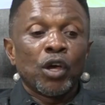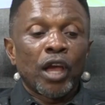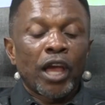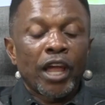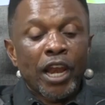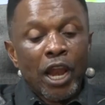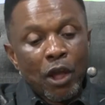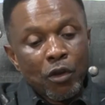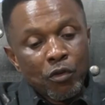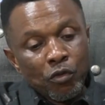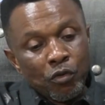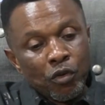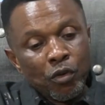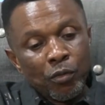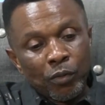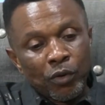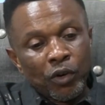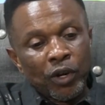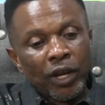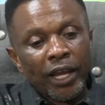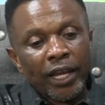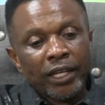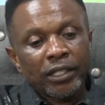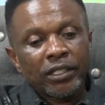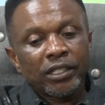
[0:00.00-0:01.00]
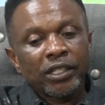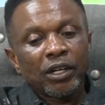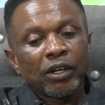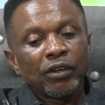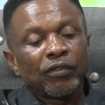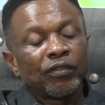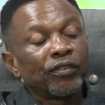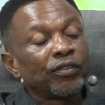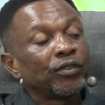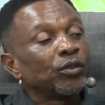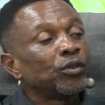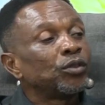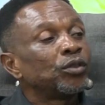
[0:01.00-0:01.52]
And I knew myself,
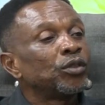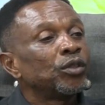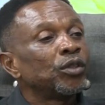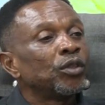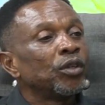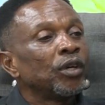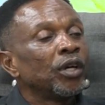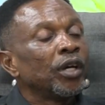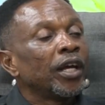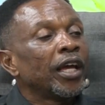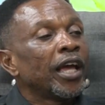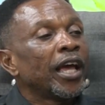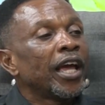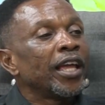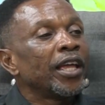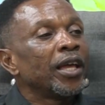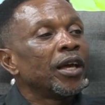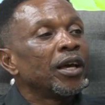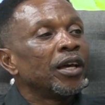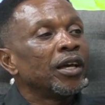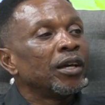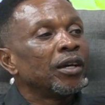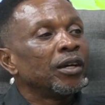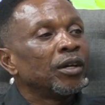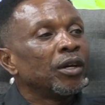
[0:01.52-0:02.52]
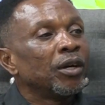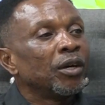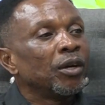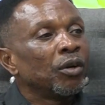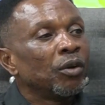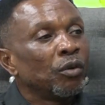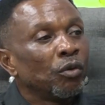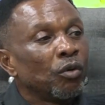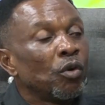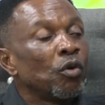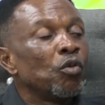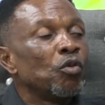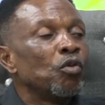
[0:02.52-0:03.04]
and so a
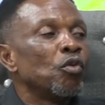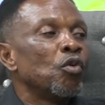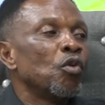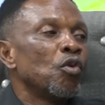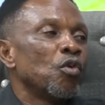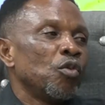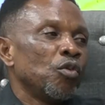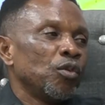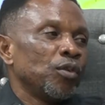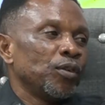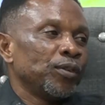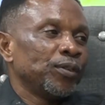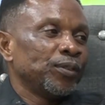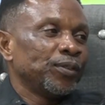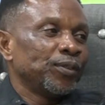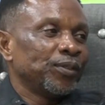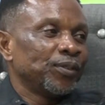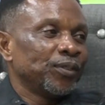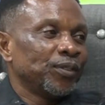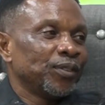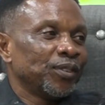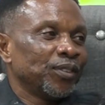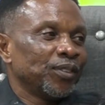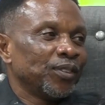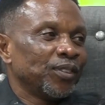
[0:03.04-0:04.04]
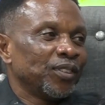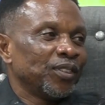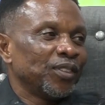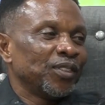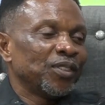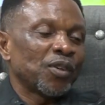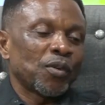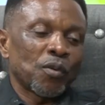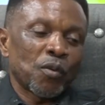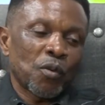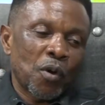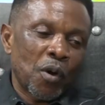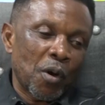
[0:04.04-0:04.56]
Roro,
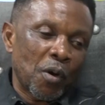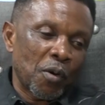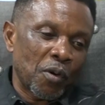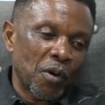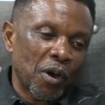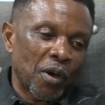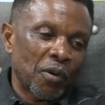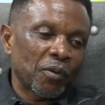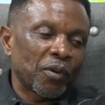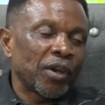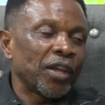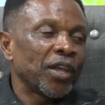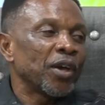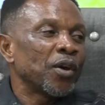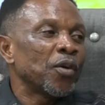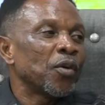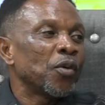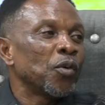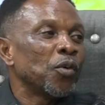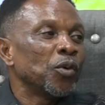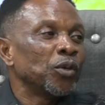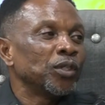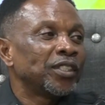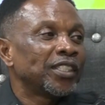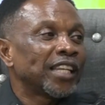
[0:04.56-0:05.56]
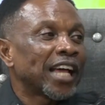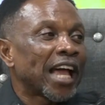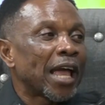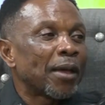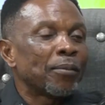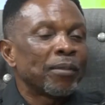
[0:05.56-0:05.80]
so a quite old time,